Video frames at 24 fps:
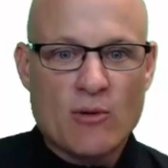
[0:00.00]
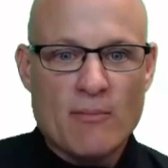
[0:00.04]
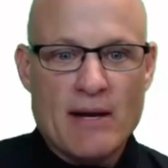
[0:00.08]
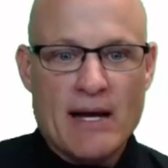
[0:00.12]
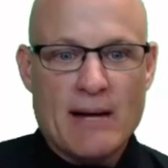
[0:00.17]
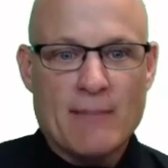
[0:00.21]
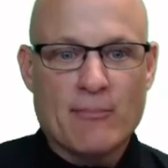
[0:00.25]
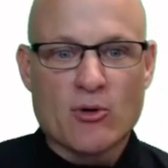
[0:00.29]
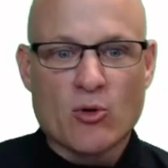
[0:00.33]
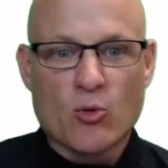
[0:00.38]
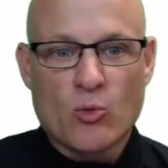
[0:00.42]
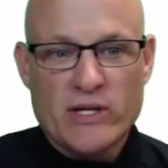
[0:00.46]

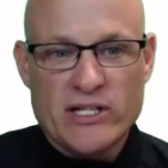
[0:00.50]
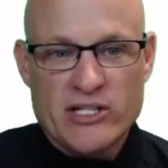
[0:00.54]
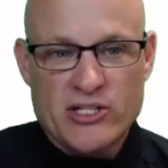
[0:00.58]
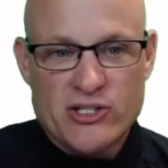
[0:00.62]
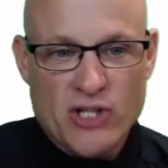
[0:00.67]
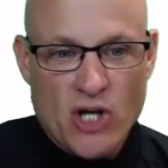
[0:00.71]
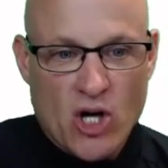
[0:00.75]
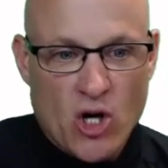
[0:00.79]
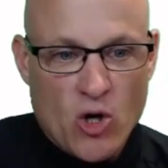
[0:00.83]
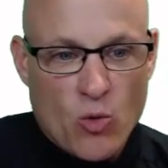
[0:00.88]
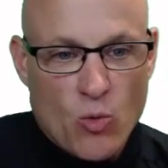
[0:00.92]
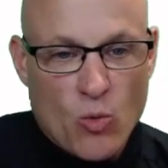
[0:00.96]
Remember,
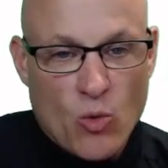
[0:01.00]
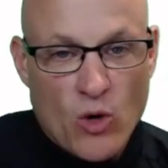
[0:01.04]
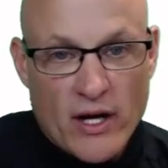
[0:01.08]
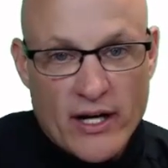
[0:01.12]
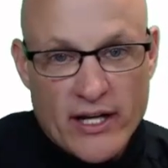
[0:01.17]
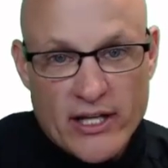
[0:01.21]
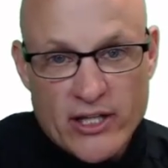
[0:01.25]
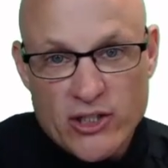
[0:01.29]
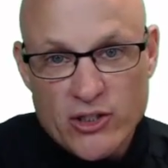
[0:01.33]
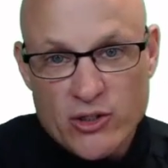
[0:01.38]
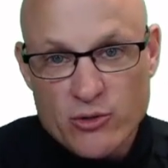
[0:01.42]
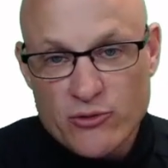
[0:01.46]
we don't
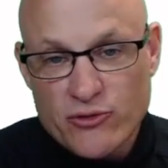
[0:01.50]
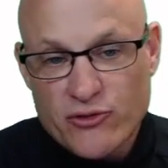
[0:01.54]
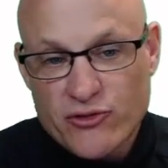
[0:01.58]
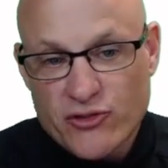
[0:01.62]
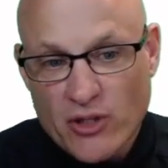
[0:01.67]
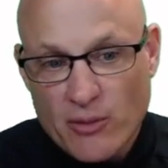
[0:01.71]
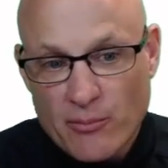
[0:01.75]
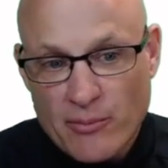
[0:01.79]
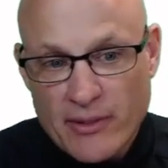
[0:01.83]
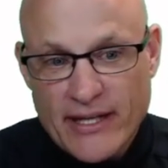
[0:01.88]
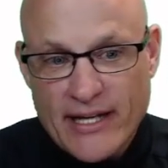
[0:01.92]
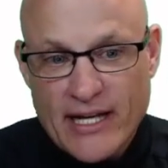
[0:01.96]
want to
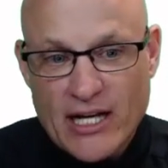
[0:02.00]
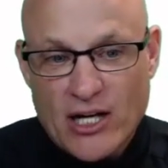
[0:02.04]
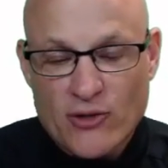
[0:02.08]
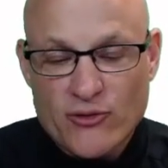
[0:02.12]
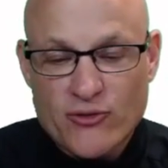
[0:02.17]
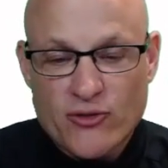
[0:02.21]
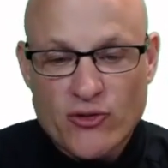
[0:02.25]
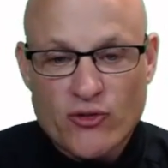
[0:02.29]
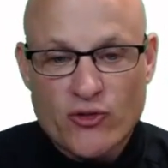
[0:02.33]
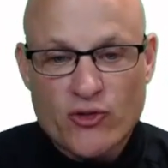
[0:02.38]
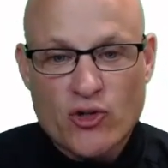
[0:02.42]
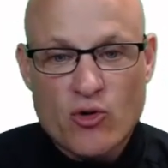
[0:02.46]
use somebody
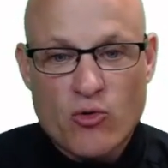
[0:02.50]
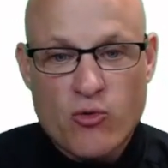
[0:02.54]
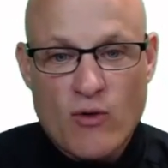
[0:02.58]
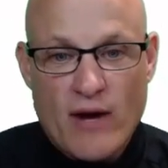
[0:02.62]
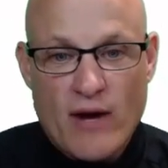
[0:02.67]
else's